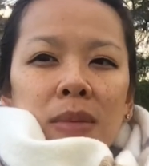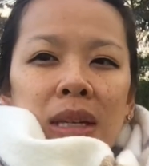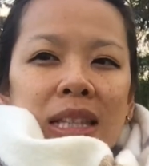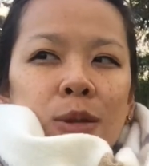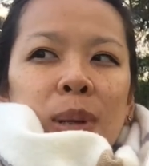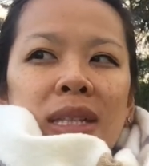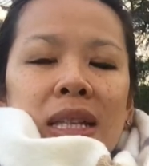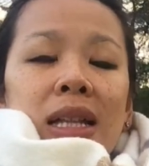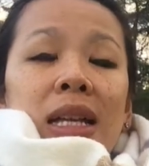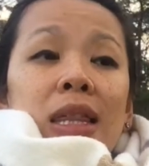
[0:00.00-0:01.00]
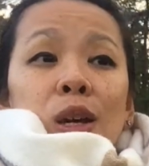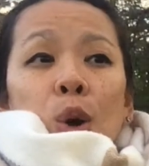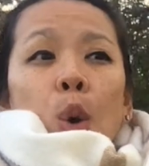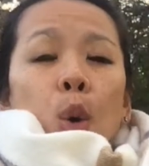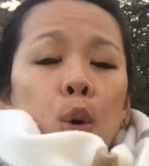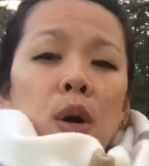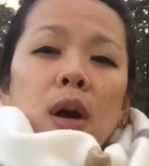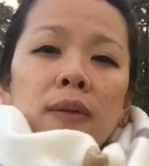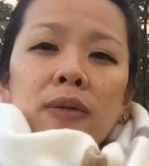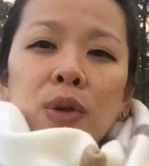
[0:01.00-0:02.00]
it's basically the core of